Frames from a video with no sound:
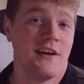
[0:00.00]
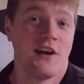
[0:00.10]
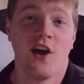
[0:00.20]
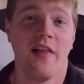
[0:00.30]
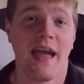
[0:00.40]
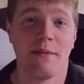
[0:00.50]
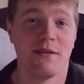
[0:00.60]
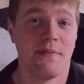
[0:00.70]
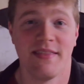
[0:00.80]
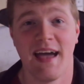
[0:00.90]
claim
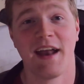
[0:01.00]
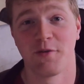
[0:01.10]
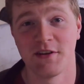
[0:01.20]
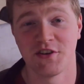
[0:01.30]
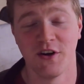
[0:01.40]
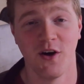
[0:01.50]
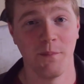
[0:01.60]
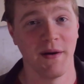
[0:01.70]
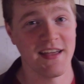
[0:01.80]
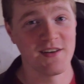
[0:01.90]
to be that original.
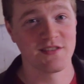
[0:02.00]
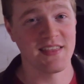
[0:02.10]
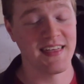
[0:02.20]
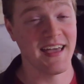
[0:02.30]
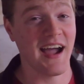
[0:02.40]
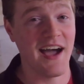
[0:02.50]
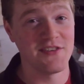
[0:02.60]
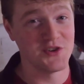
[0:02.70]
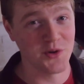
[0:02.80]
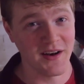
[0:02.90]
But here's the thing, I've
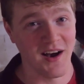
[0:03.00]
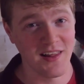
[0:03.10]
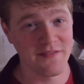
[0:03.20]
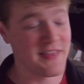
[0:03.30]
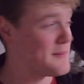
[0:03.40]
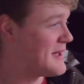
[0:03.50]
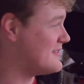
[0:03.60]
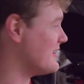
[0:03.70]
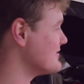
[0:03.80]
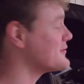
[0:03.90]
enjoyed all of them,
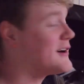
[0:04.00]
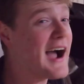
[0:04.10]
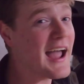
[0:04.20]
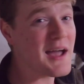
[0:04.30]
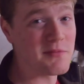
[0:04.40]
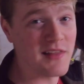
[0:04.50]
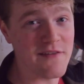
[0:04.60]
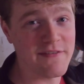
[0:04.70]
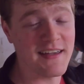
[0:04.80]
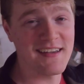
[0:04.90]
and thus far I am
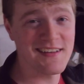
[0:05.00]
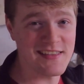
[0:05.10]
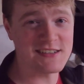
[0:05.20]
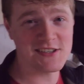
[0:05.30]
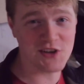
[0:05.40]
loving this